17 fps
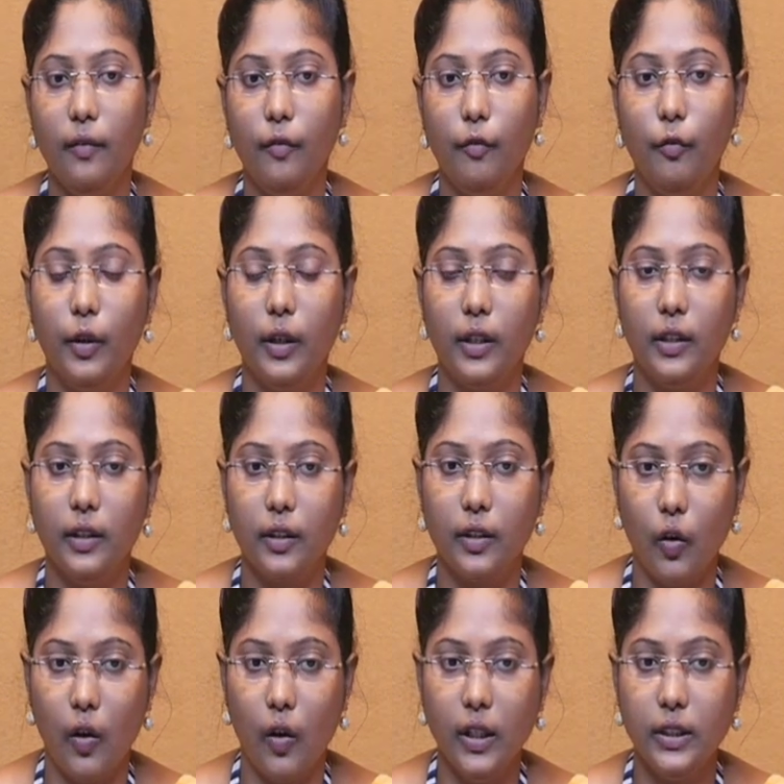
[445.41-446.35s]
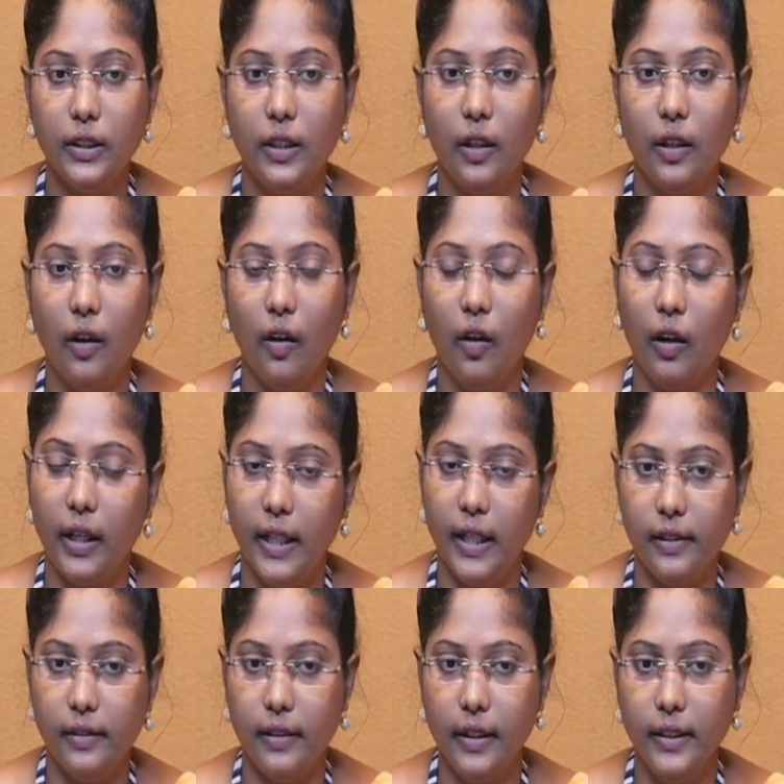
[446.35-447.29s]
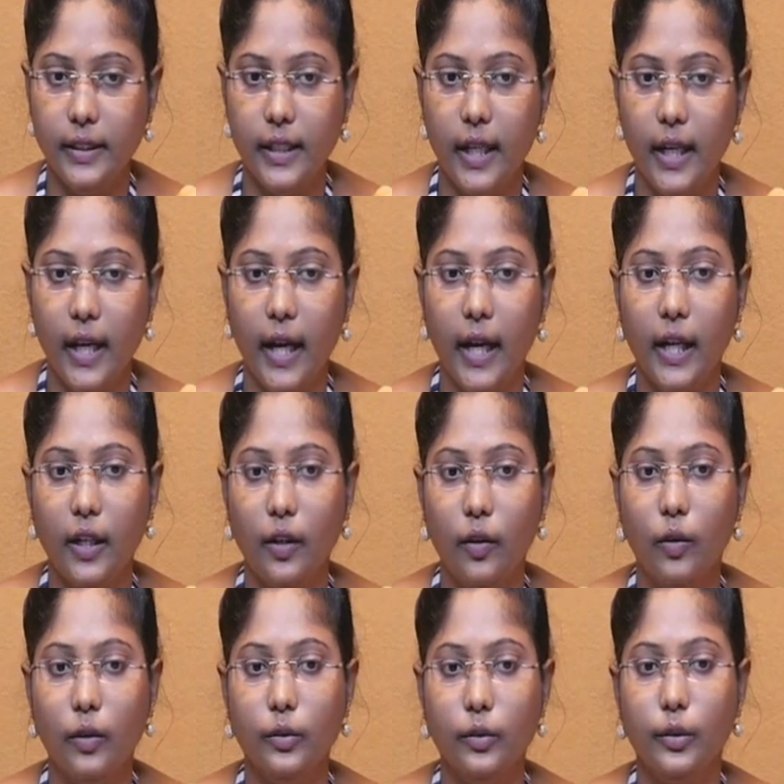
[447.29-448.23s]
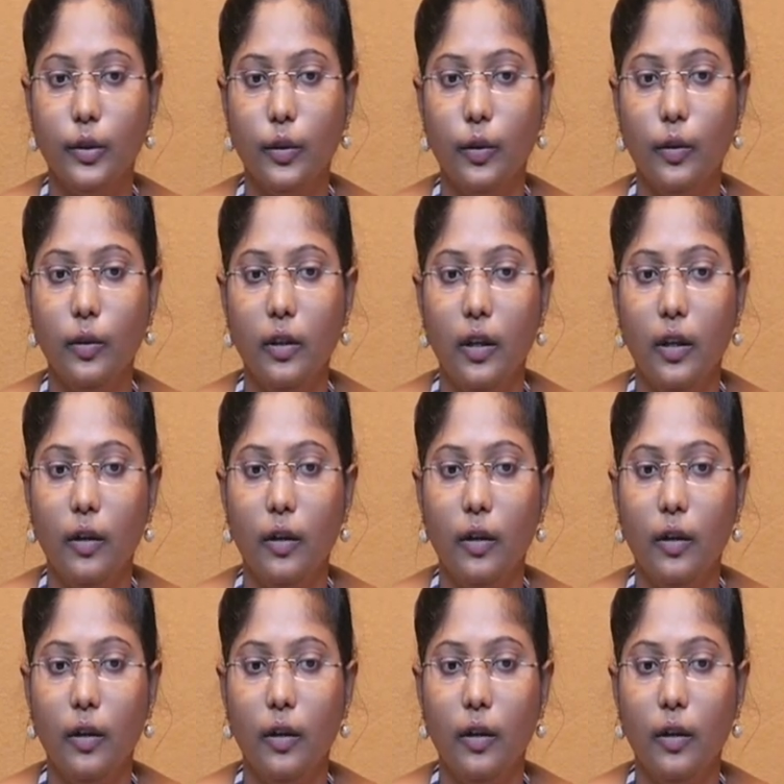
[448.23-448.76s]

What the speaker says: for the cost or distance, and also